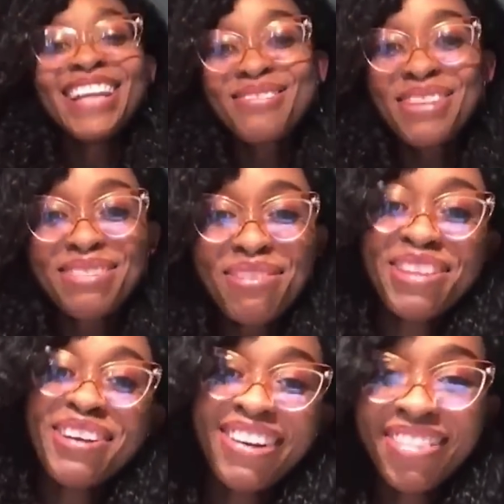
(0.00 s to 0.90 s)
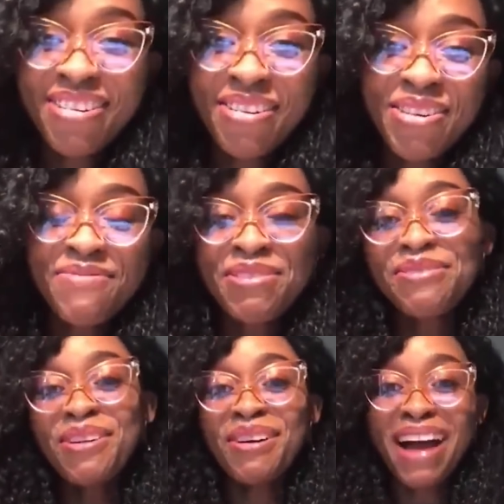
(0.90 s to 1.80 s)
Let's wait for the other one
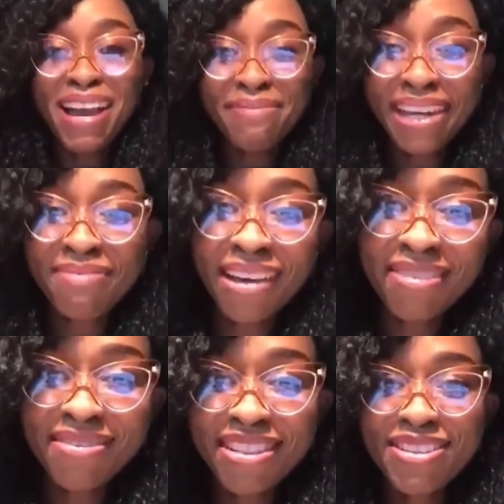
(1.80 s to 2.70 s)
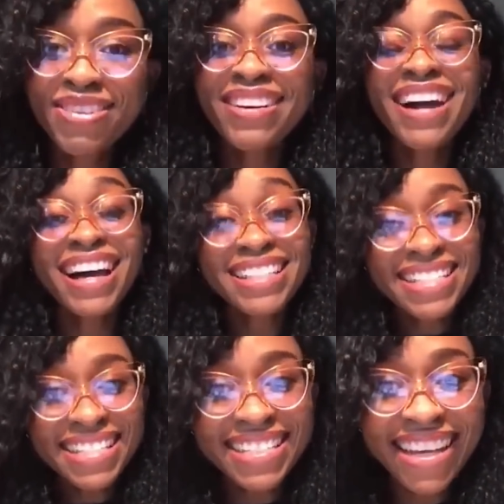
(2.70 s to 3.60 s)
before I make my video. And
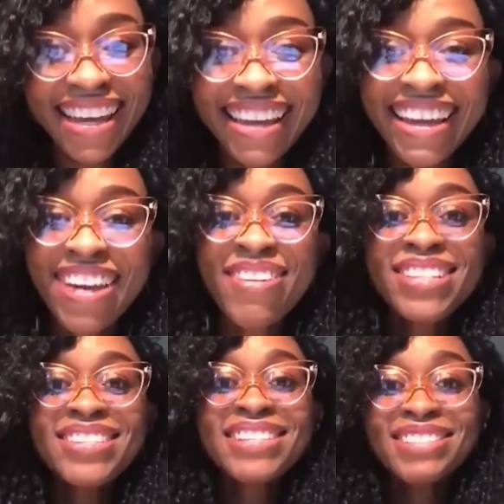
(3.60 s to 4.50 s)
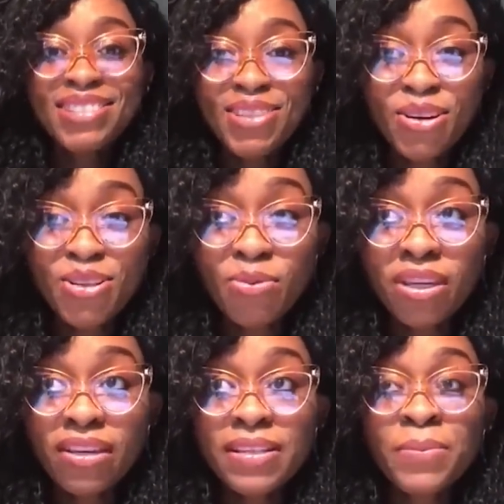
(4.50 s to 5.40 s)
today I went to see the doctor
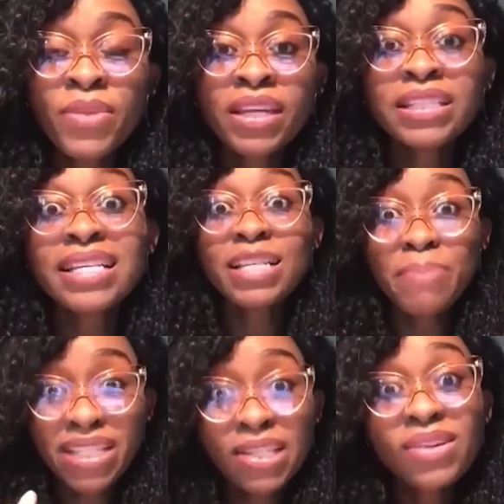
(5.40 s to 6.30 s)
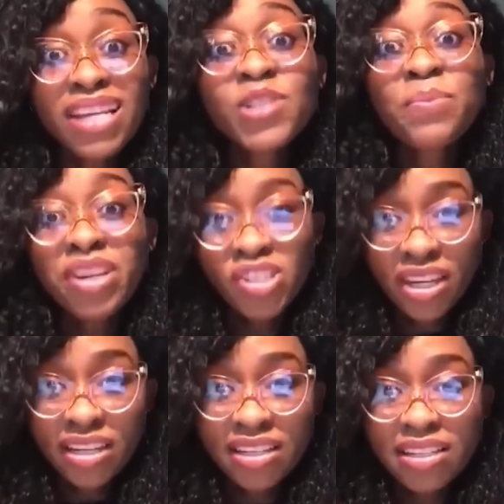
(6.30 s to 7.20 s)
because there's a particular
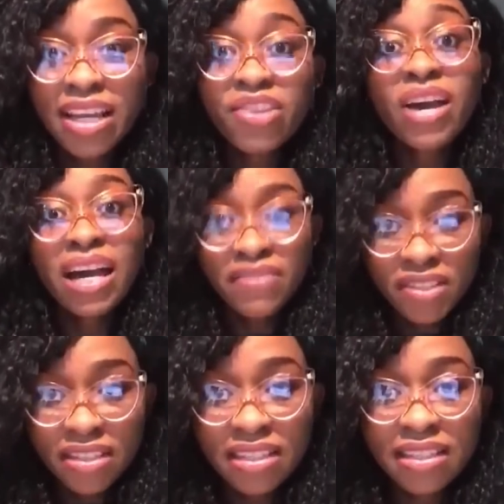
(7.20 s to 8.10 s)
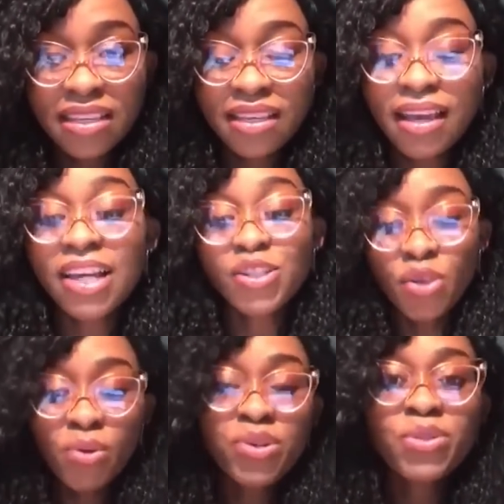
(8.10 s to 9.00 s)
specialist that you have to see. And
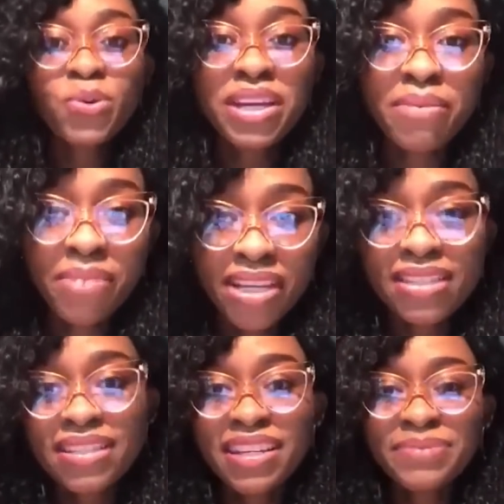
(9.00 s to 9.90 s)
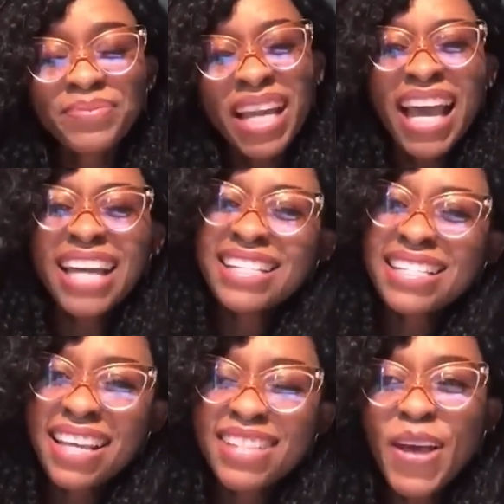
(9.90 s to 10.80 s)
so he was the one I met today. And he
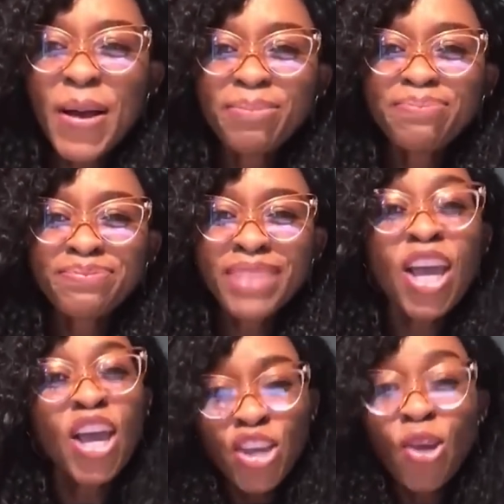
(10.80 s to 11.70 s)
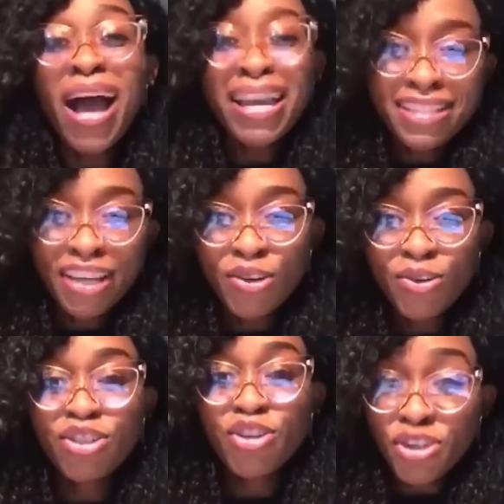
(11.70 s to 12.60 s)
says, your eyes are
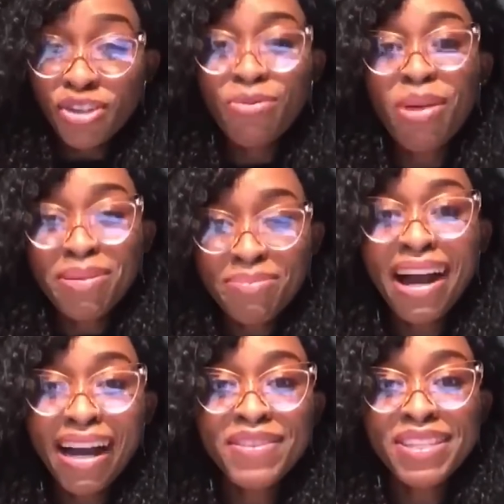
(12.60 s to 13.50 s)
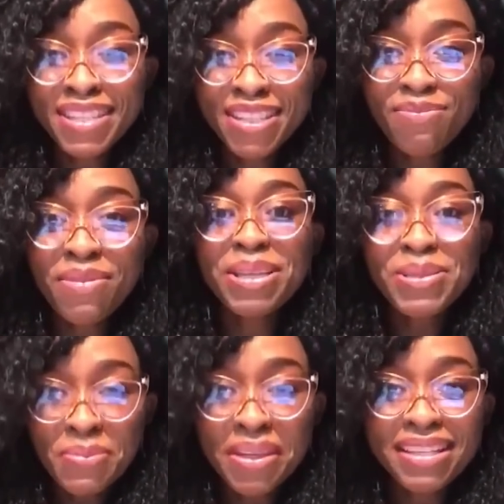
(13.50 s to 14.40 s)
good. Usually when people have to see me,
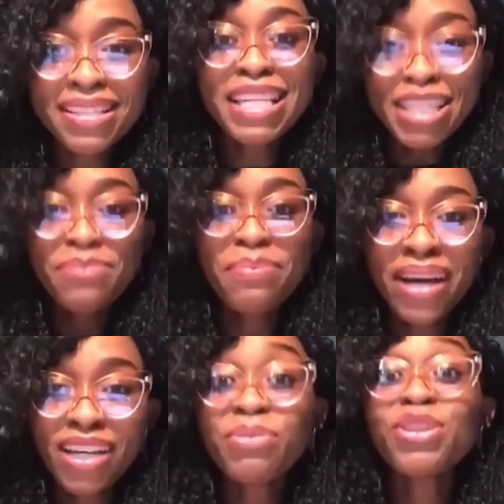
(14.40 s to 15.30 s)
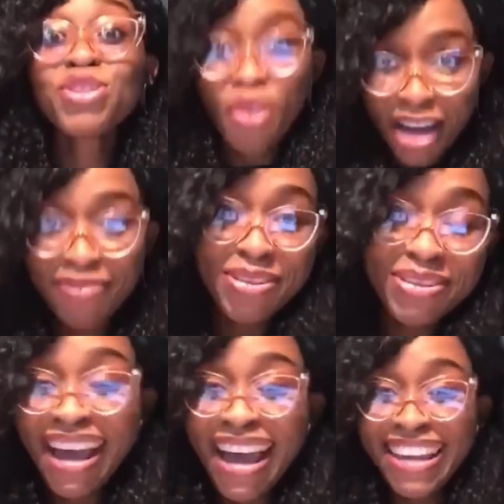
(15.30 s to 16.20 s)
it means it's bad, but you have
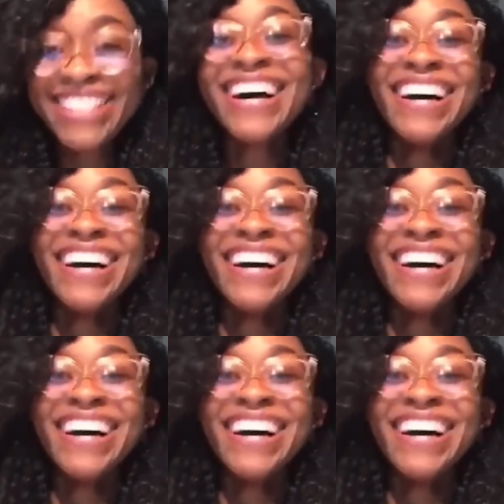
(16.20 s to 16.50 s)
good eyes.